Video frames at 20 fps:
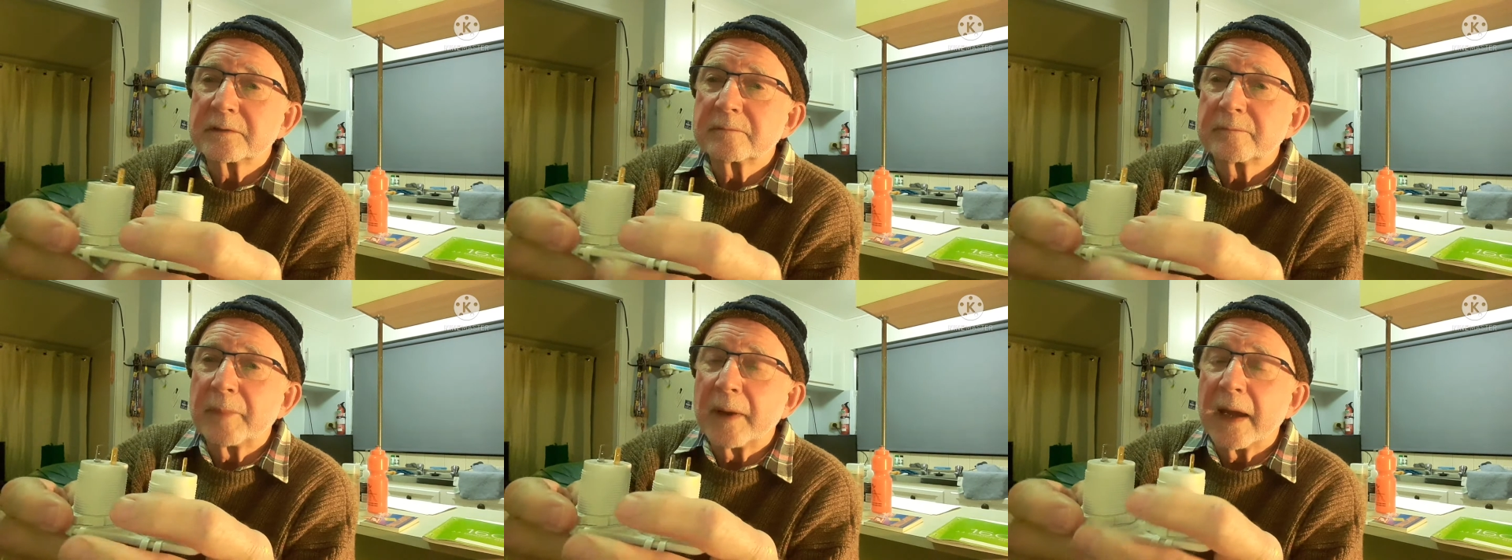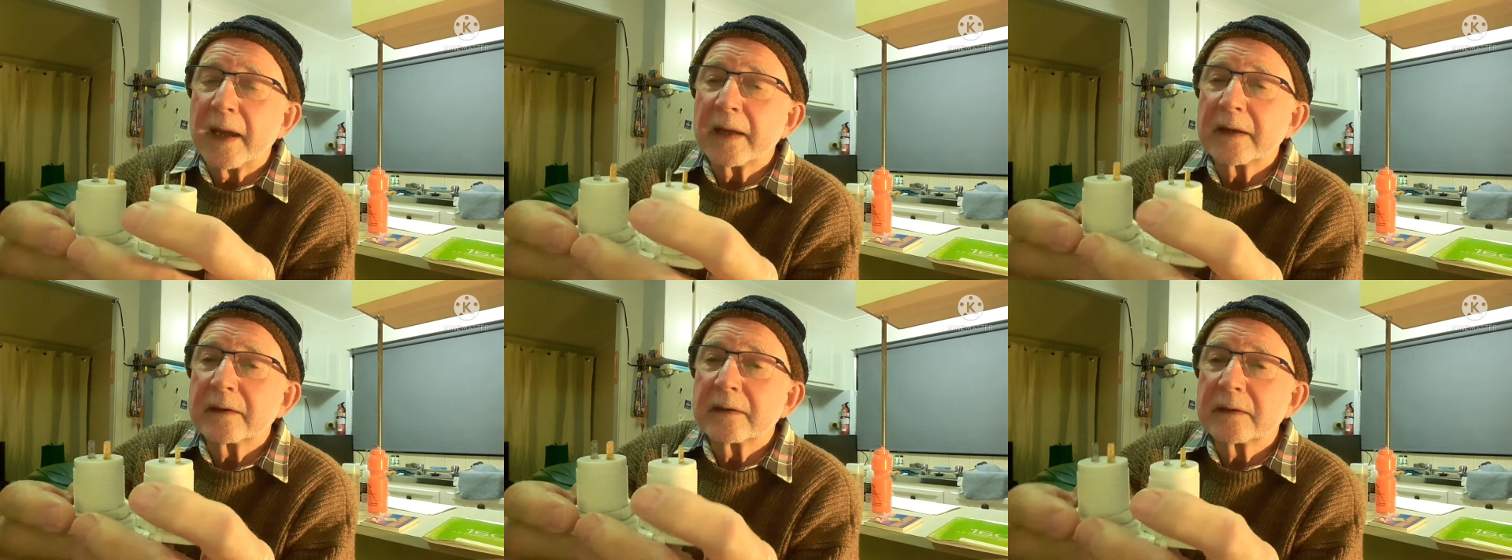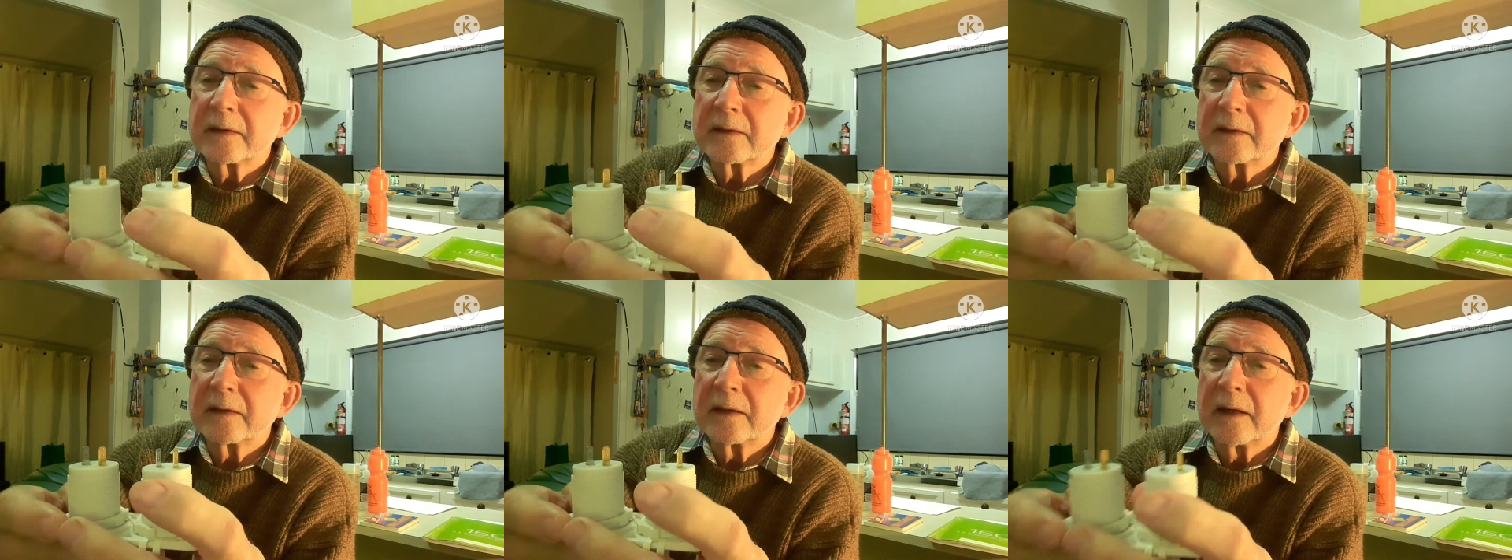back
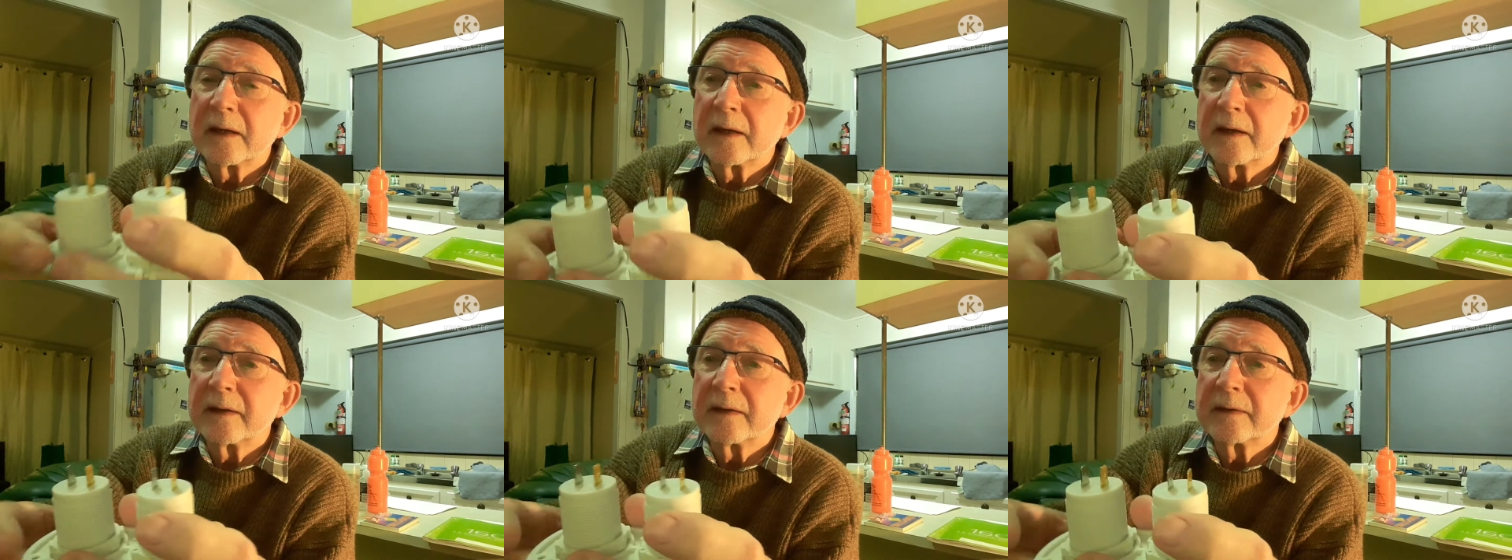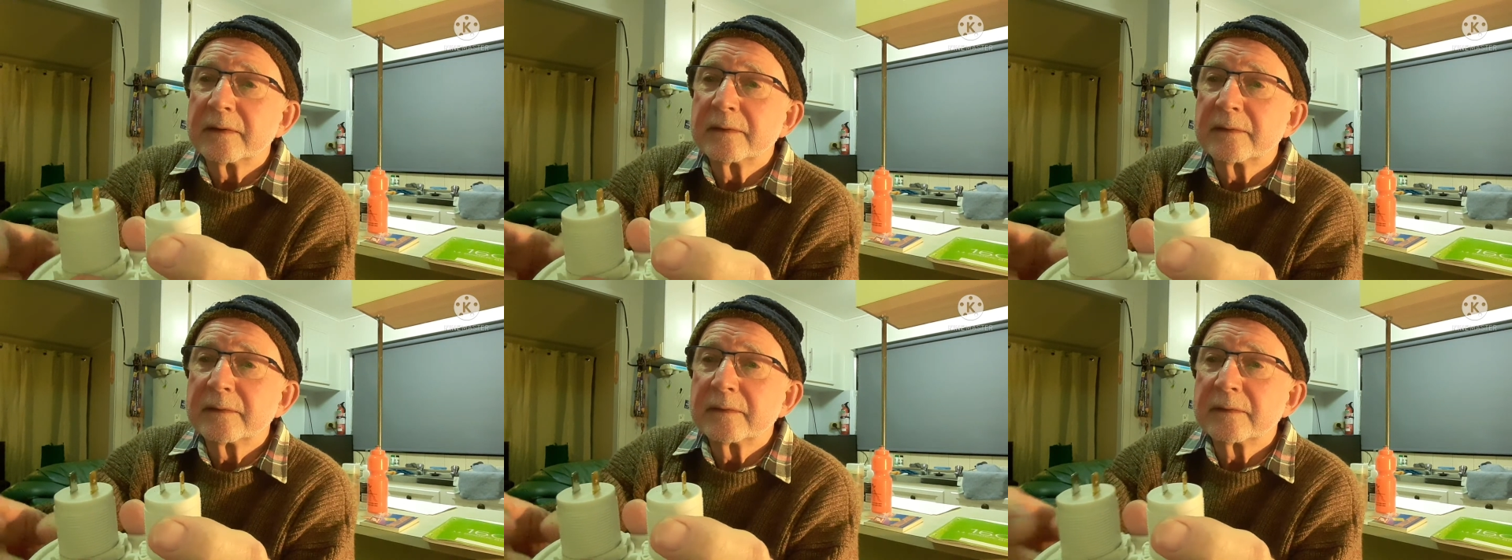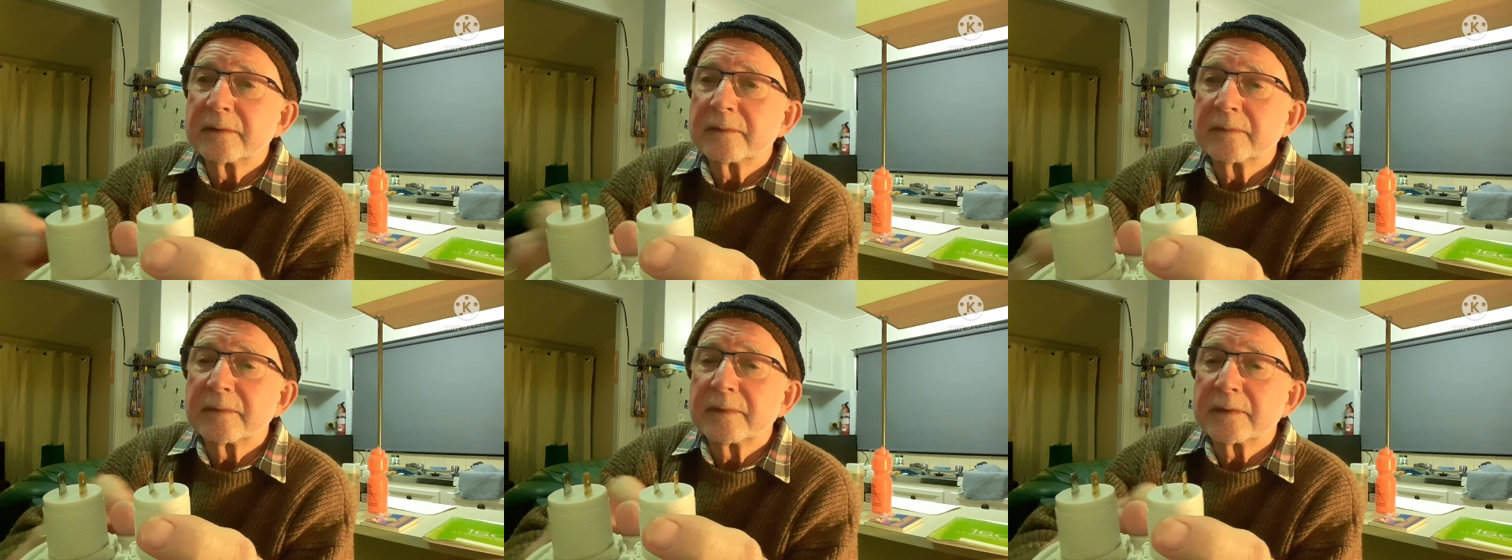
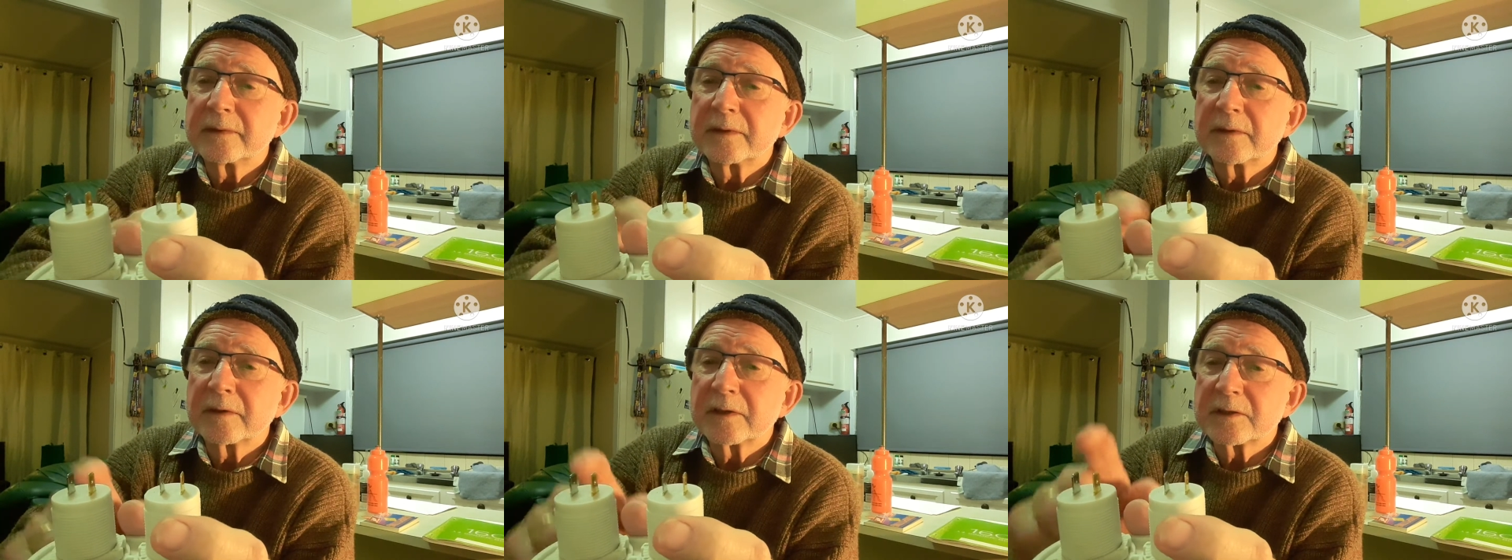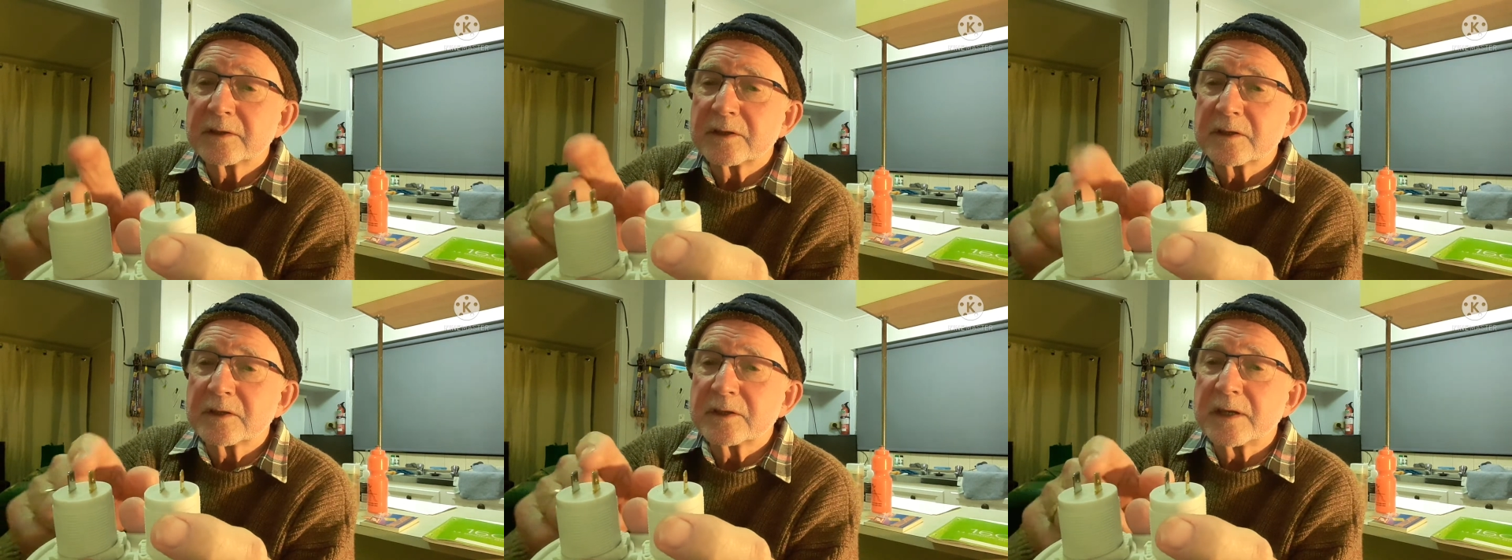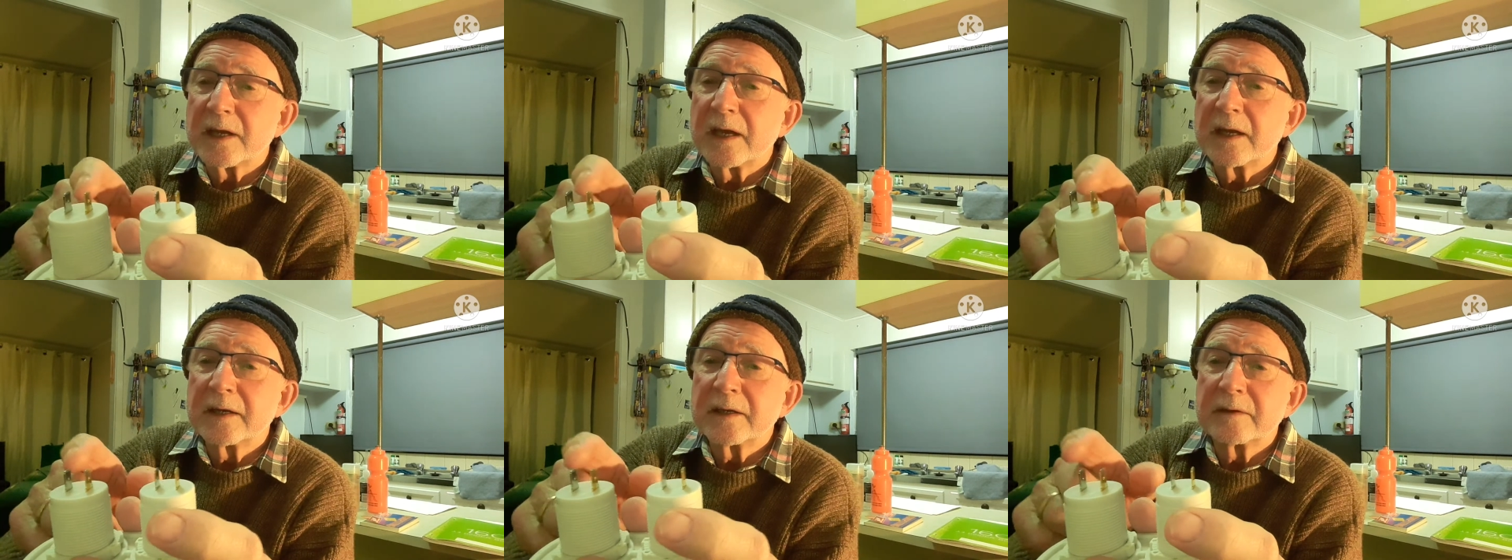you've got your
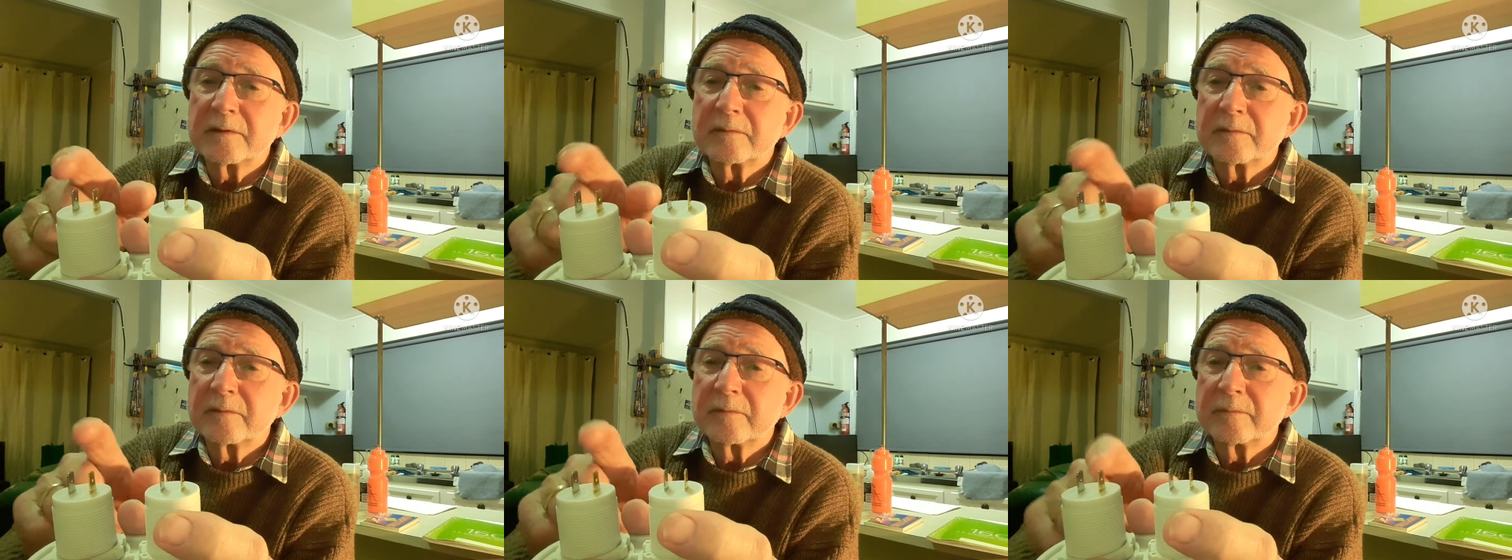standard